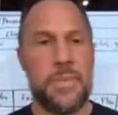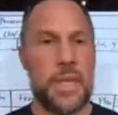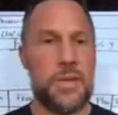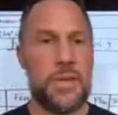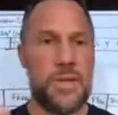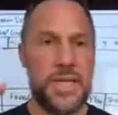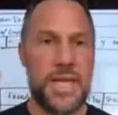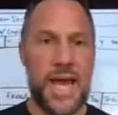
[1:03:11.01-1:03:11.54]

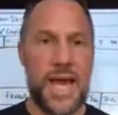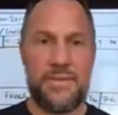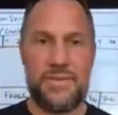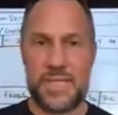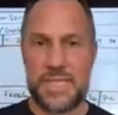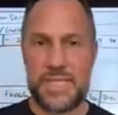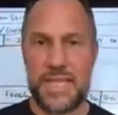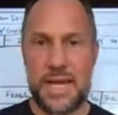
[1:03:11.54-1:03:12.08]
you need to have
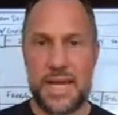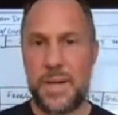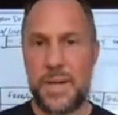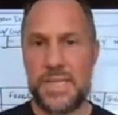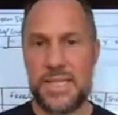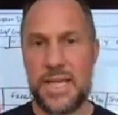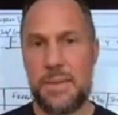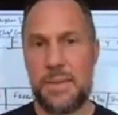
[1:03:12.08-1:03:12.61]
a
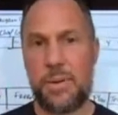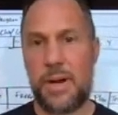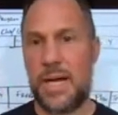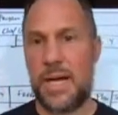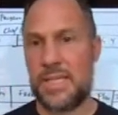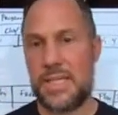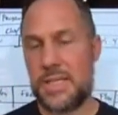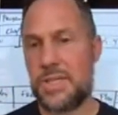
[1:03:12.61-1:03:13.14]
step-by-step
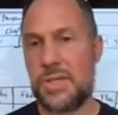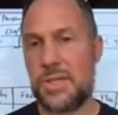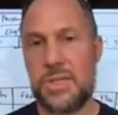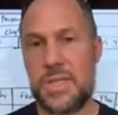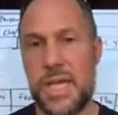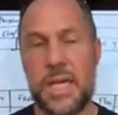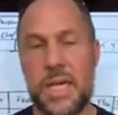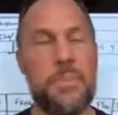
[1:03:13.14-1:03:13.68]
process that you
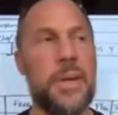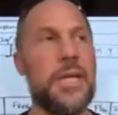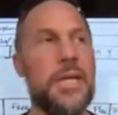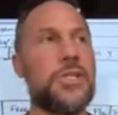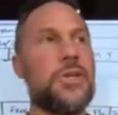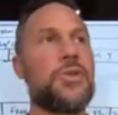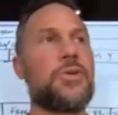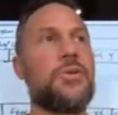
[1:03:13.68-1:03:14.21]
take a
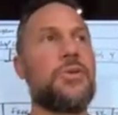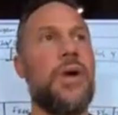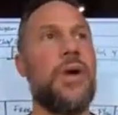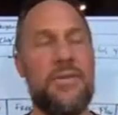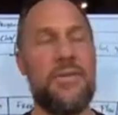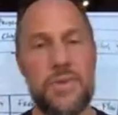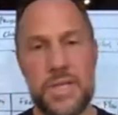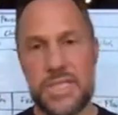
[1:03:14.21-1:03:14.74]
patient through
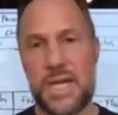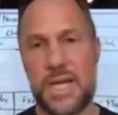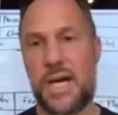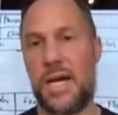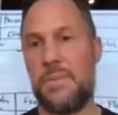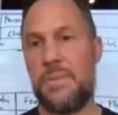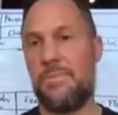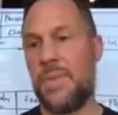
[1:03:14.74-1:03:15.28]
every
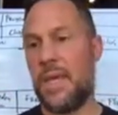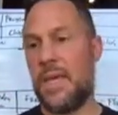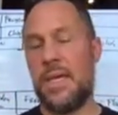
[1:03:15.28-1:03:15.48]
time